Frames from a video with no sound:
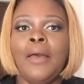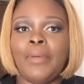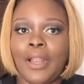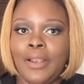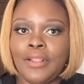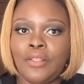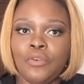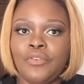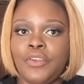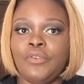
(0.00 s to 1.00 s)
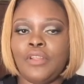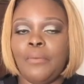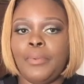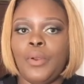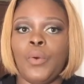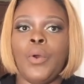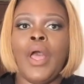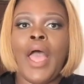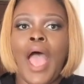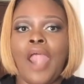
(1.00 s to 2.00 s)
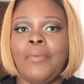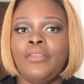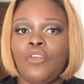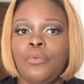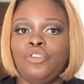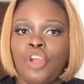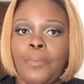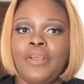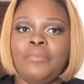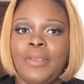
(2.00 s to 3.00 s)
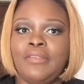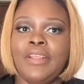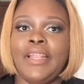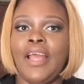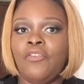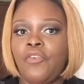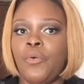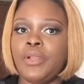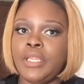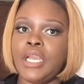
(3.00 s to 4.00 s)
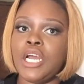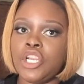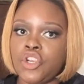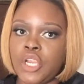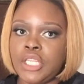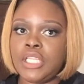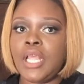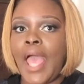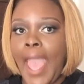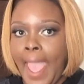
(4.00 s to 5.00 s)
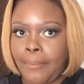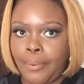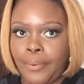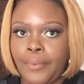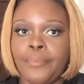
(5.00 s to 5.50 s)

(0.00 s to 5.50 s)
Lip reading: But I'll link those videos down below. Aramex Global Shopper is basically a forwarding address app.